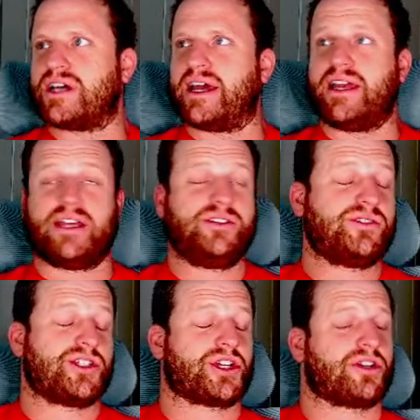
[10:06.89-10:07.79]
I used
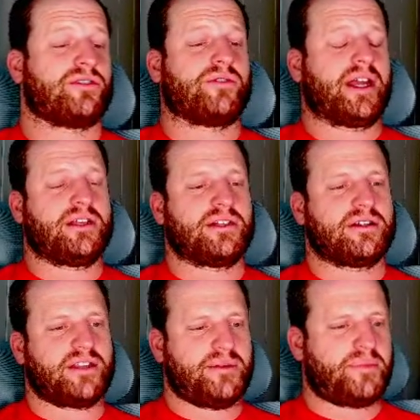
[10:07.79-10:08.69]
to journal
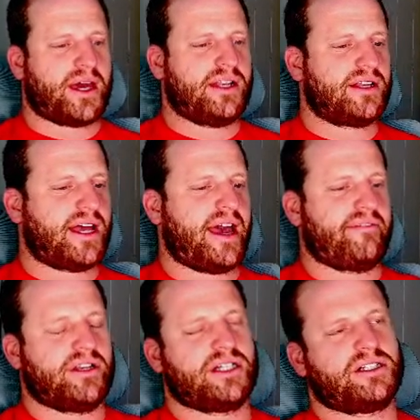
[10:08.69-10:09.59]
regularly, but I
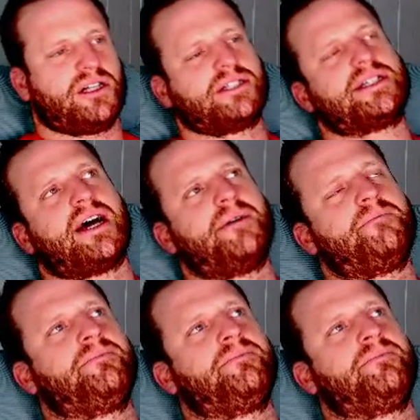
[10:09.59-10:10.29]
haven't in a long time.